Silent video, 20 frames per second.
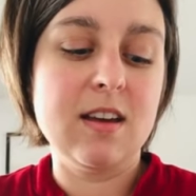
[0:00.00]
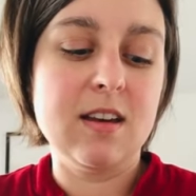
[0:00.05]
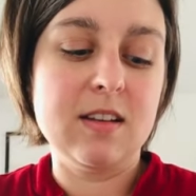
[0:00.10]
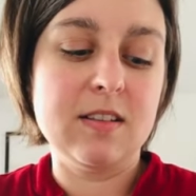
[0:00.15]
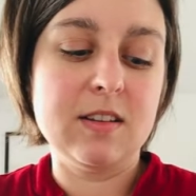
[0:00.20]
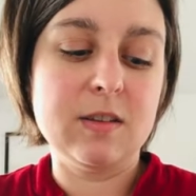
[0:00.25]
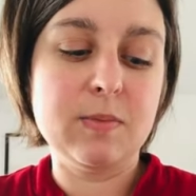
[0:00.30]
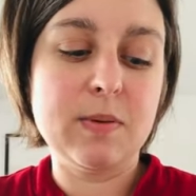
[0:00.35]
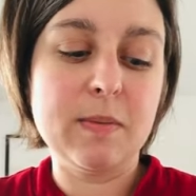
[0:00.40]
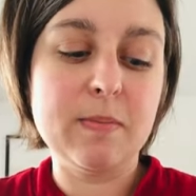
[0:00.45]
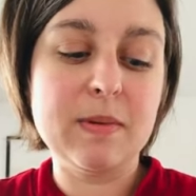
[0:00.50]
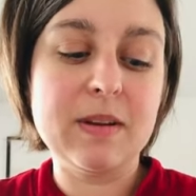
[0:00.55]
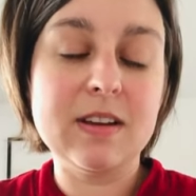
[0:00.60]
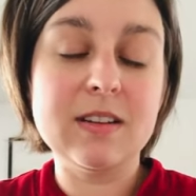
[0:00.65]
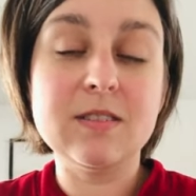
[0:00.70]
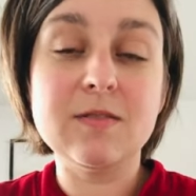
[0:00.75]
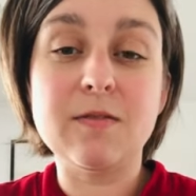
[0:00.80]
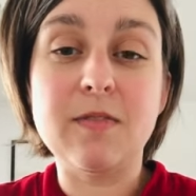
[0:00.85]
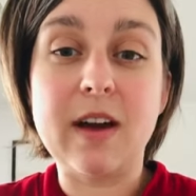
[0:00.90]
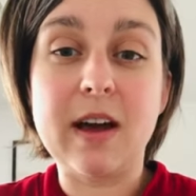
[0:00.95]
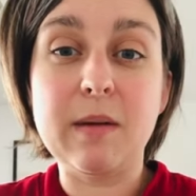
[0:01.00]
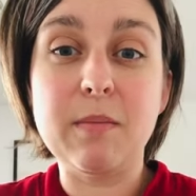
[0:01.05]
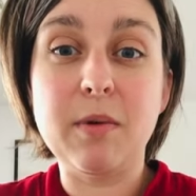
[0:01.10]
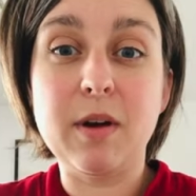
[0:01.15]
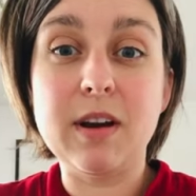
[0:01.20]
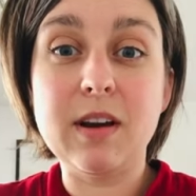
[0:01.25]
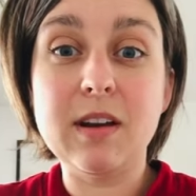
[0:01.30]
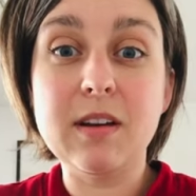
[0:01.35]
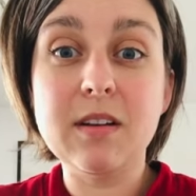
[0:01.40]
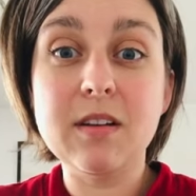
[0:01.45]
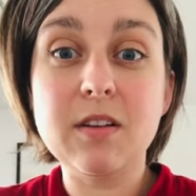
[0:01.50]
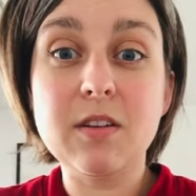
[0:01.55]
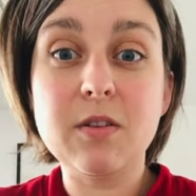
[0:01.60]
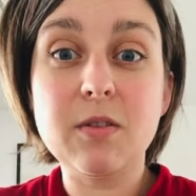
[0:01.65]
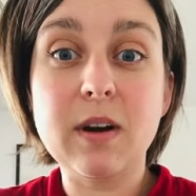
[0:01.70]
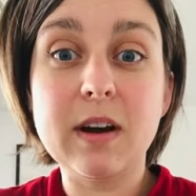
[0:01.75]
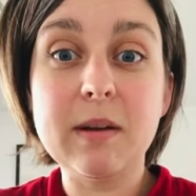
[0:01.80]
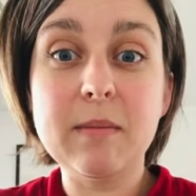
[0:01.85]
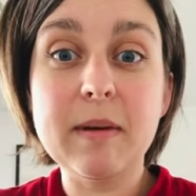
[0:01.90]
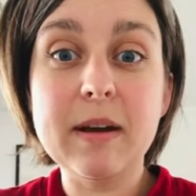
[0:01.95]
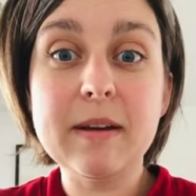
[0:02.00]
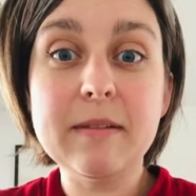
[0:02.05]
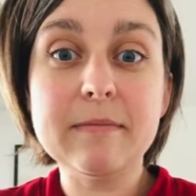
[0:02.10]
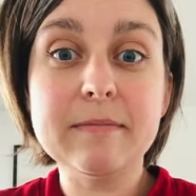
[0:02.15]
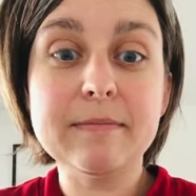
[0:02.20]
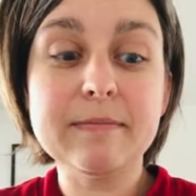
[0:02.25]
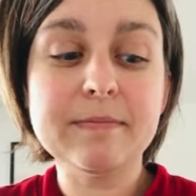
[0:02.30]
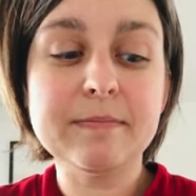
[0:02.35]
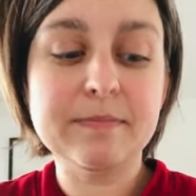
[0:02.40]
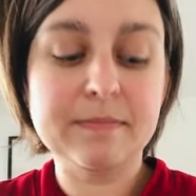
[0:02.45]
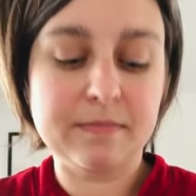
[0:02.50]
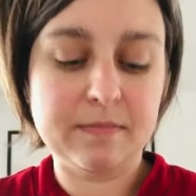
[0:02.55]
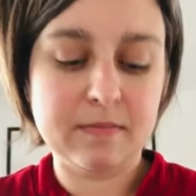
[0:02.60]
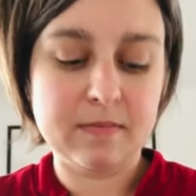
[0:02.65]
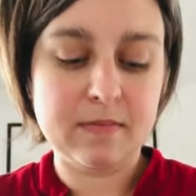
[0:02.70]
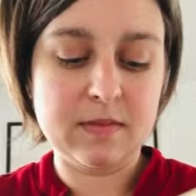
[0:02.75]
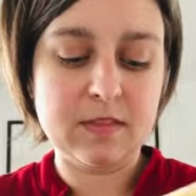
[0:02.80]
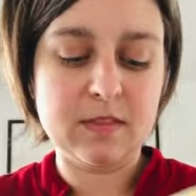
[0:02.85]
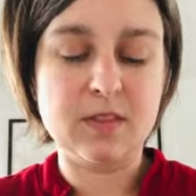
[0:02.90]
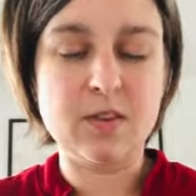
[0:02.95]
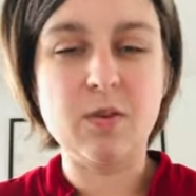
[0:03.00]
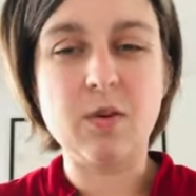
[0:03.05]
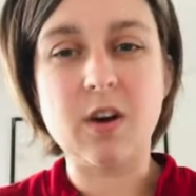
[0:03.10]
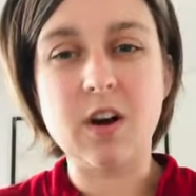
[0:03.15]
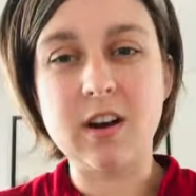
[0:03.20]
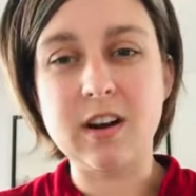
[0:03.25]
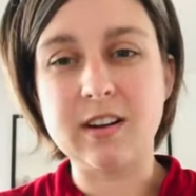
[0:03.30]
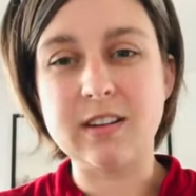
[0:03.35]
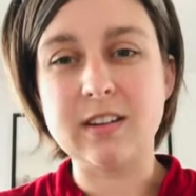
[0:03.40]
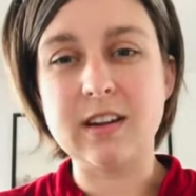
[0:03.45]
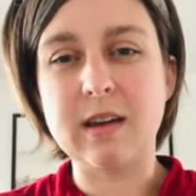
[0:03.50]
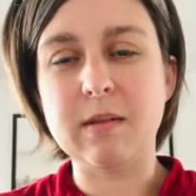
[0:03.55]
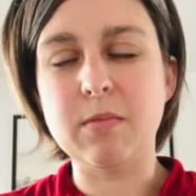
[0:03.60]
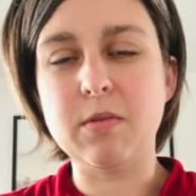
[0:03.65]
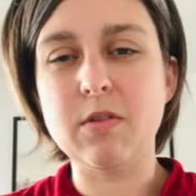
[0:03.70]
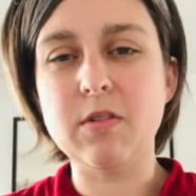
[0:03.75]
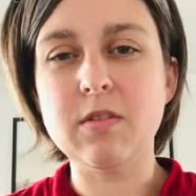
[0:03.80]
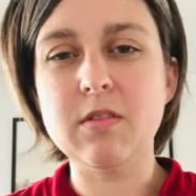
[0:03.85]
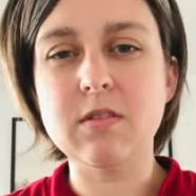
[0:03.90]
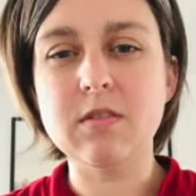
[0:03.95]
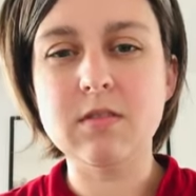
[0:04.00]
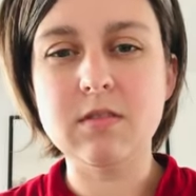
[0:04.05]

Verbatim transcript: This pump is vibrating quite a bit. So on a table,